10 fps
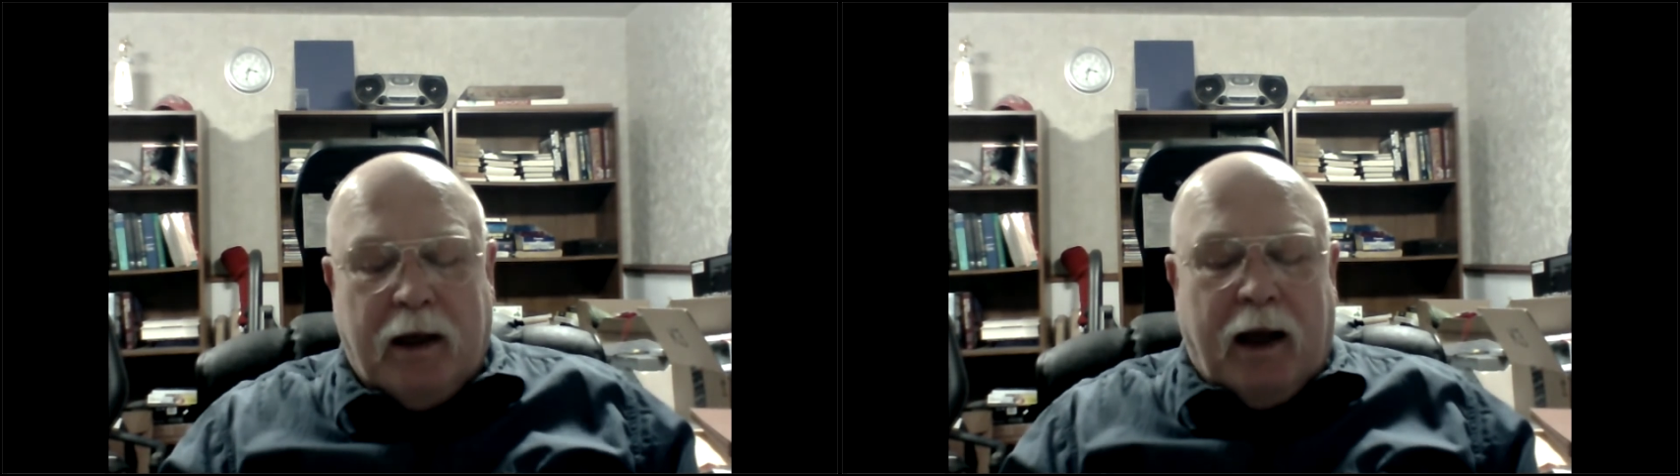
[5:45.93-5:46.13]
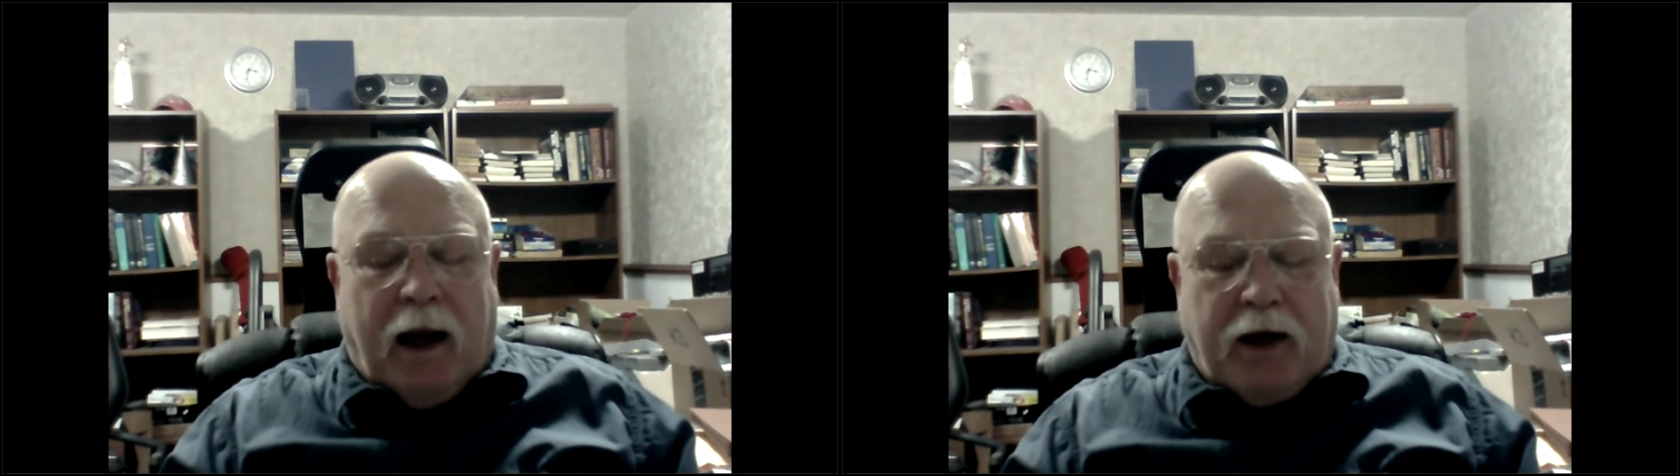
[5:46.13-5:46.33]

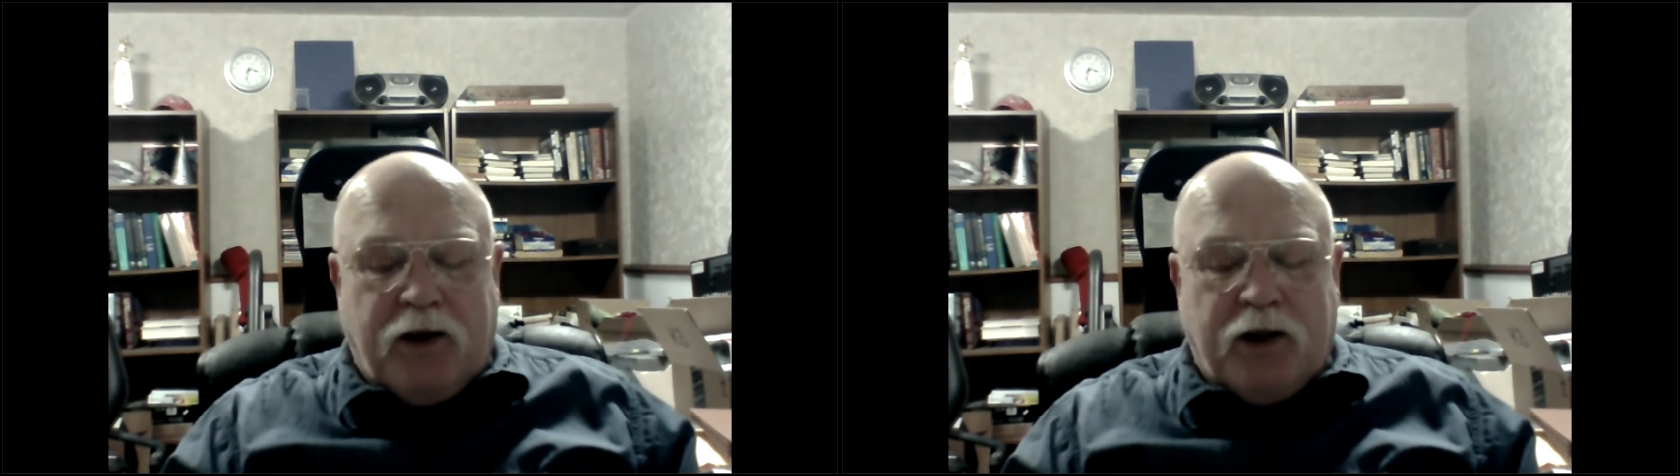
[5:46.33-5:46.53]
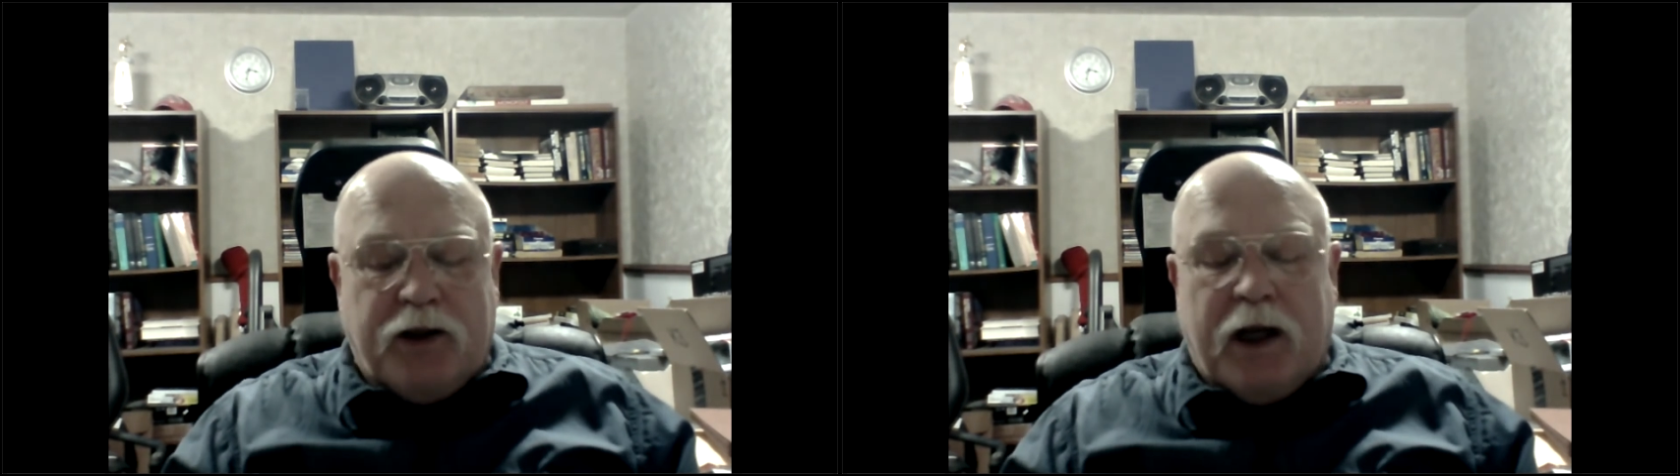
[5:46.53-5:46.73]
I
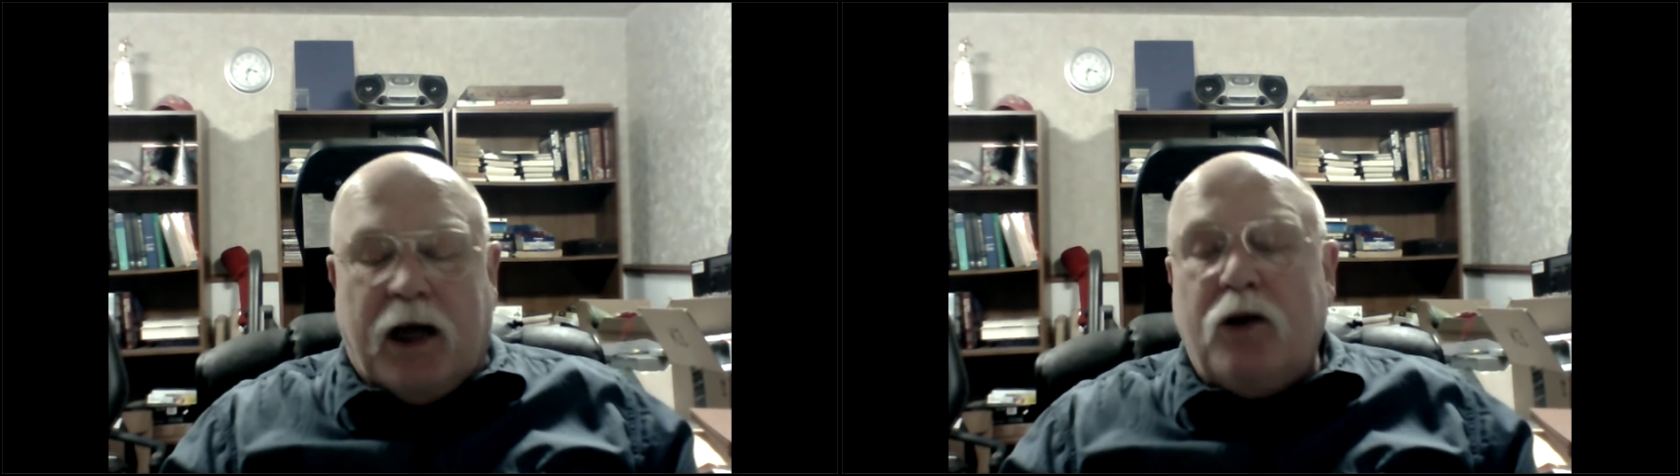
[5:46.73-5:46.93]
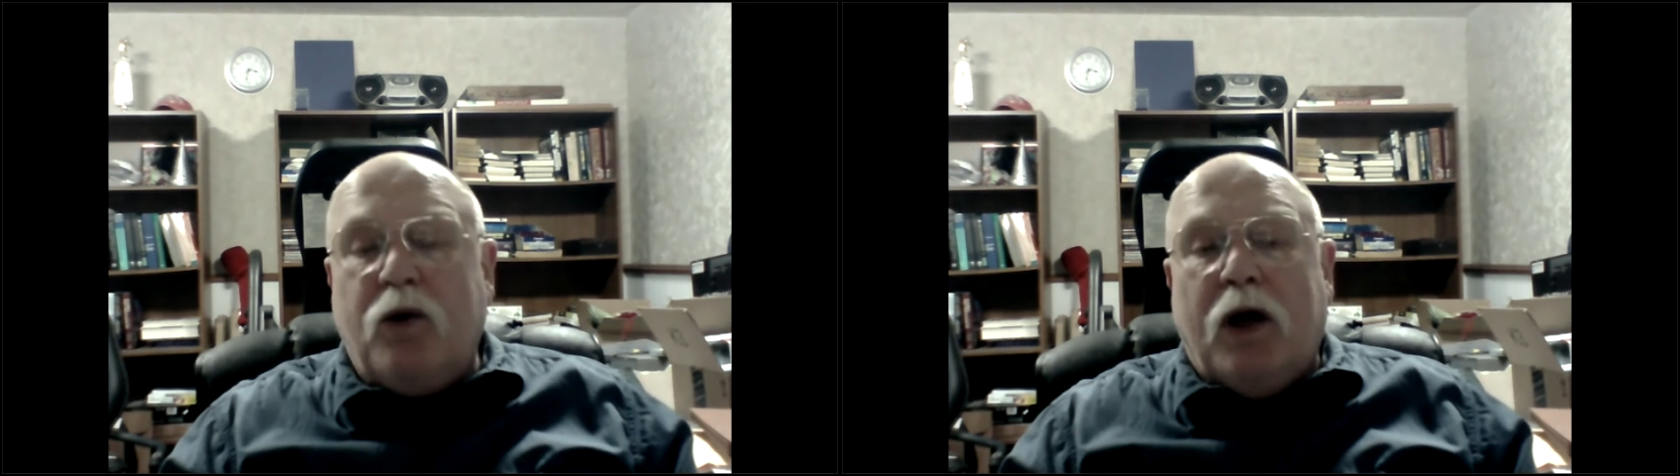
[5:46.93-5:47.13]
should tell
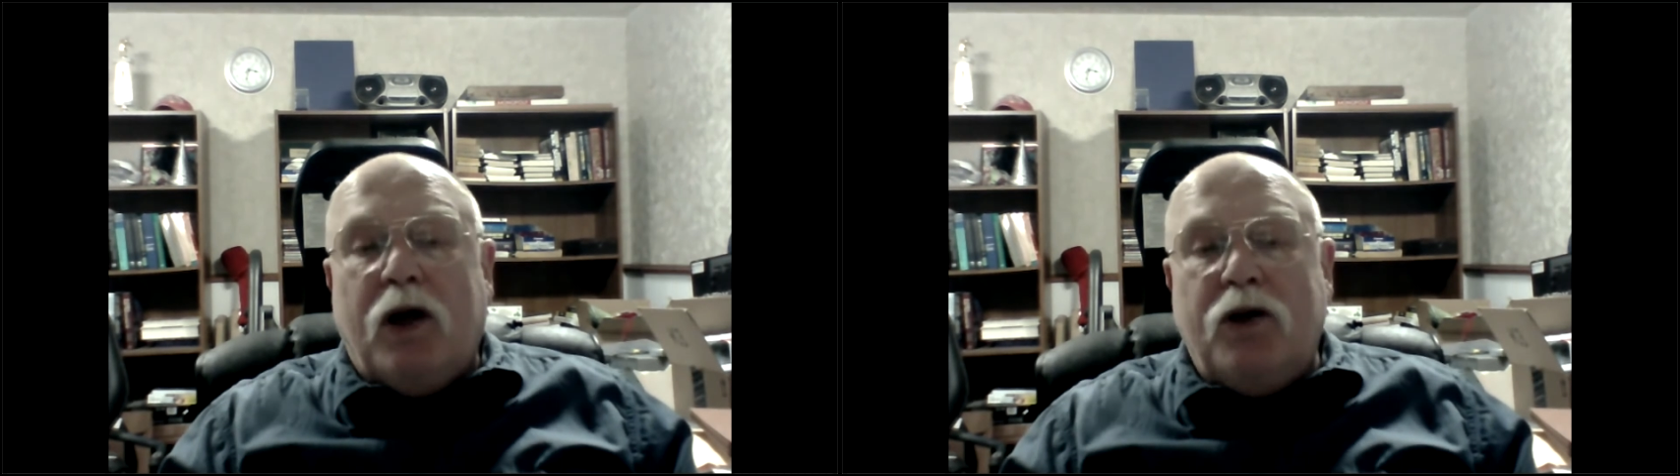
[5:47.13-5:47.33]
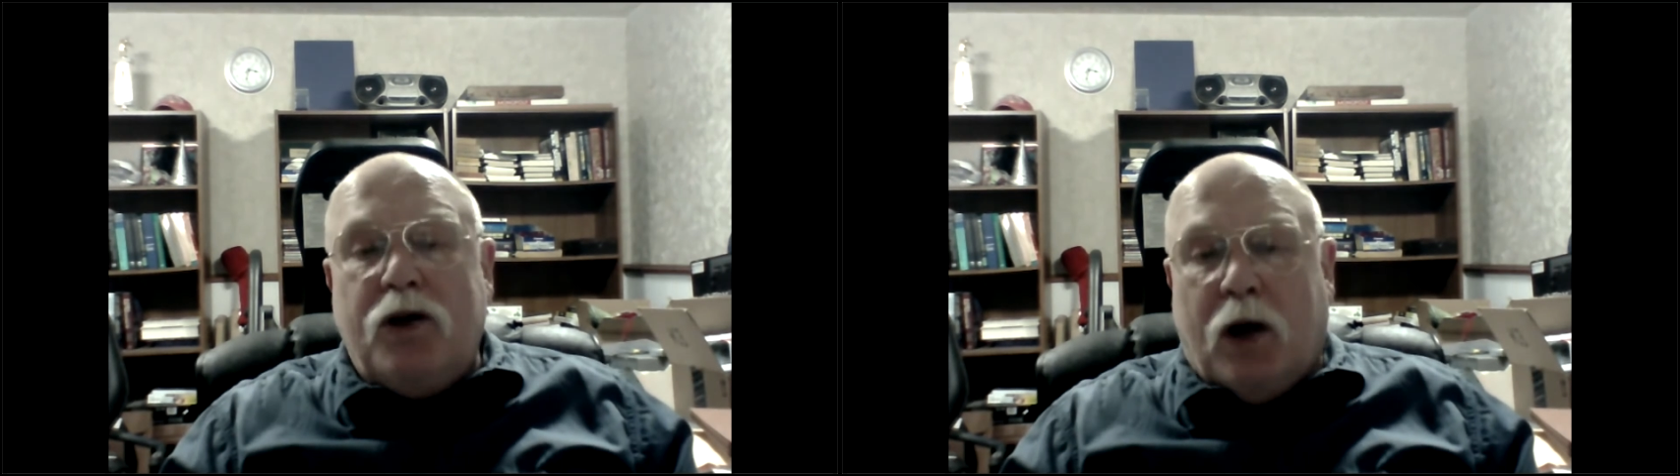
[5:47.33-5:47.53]
you,
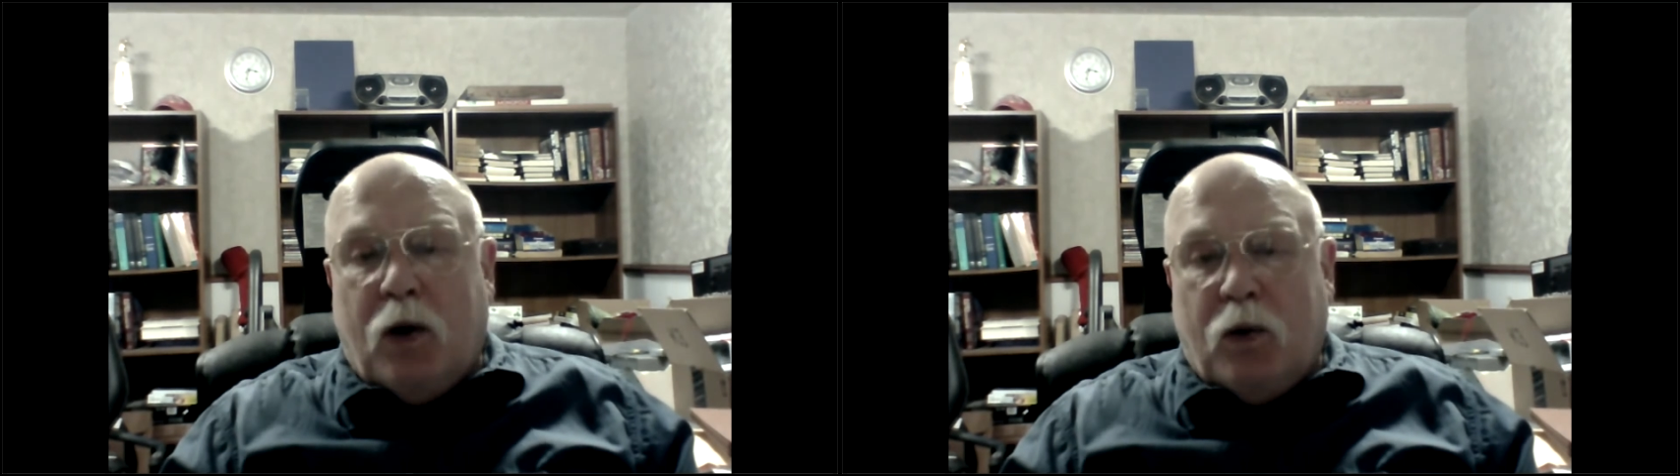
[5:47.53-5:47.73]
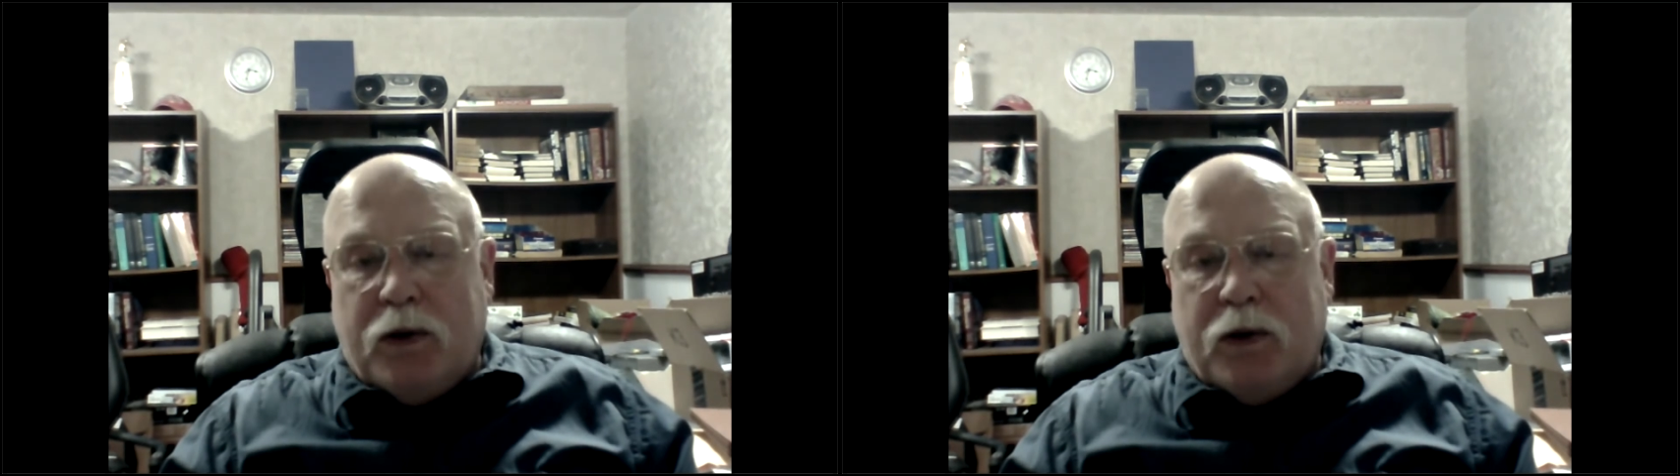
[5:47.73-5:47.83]
don't